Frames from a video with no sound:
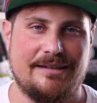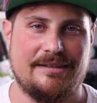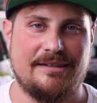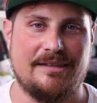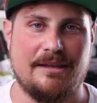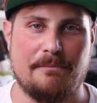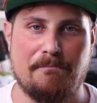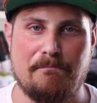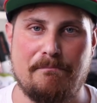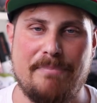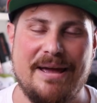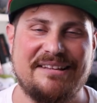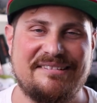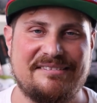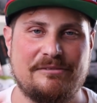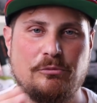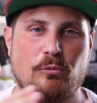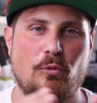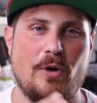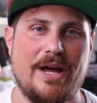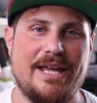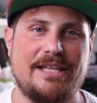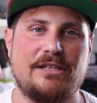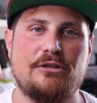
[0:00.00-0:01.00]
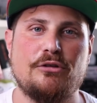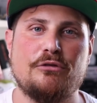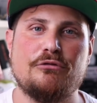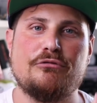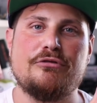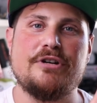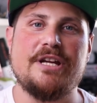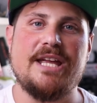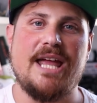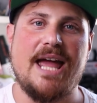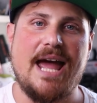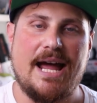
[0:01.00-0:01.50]
The best way to
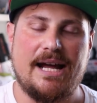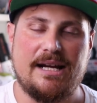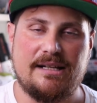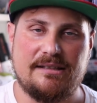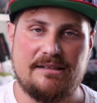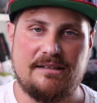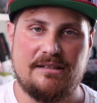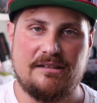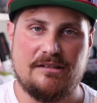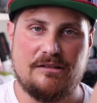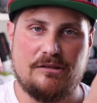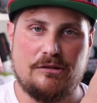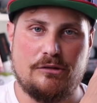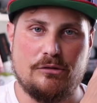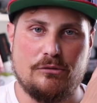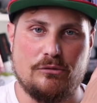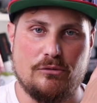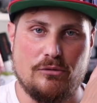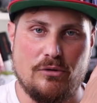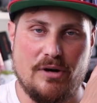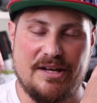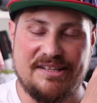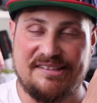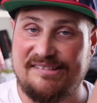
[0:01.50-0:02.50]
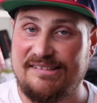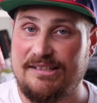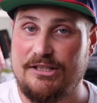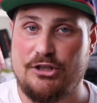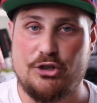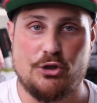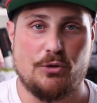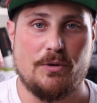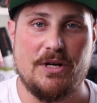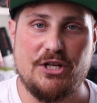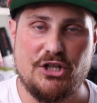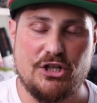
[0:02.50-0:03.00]
react to a
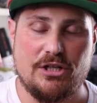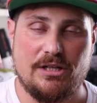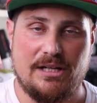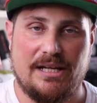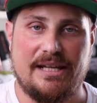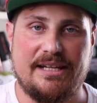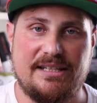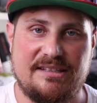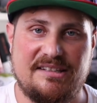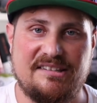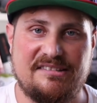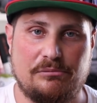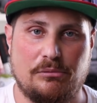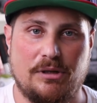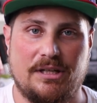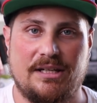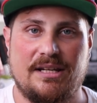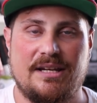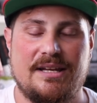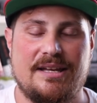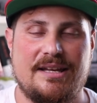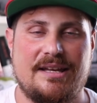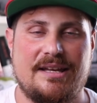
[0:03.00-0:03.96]
situation like this one